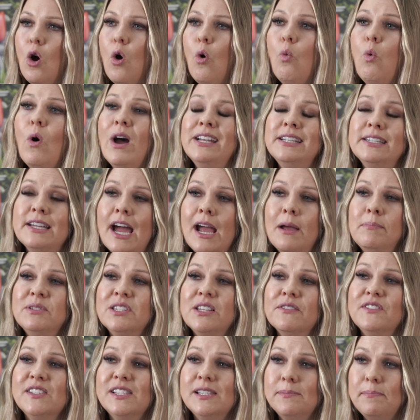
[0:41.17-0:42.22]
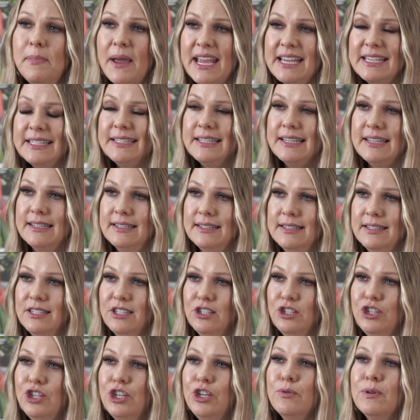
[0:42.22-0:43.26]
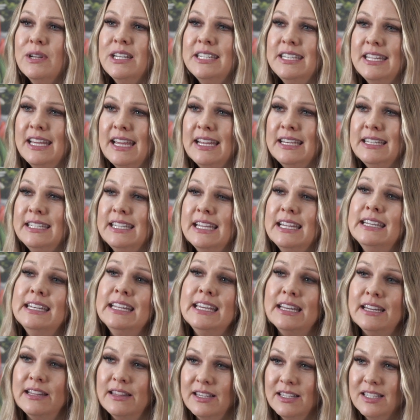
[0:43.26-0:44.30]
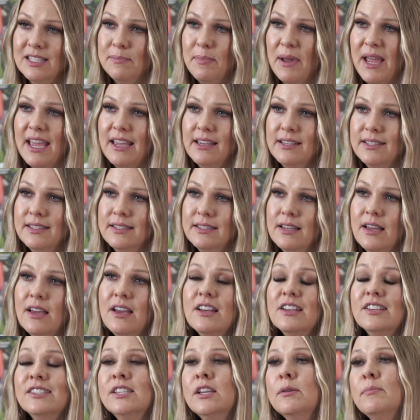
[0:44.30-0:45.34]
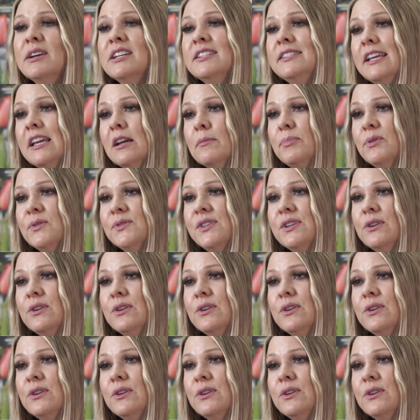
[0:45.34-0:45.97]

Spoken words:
What types of spaces do you intend to need in this space? Some examples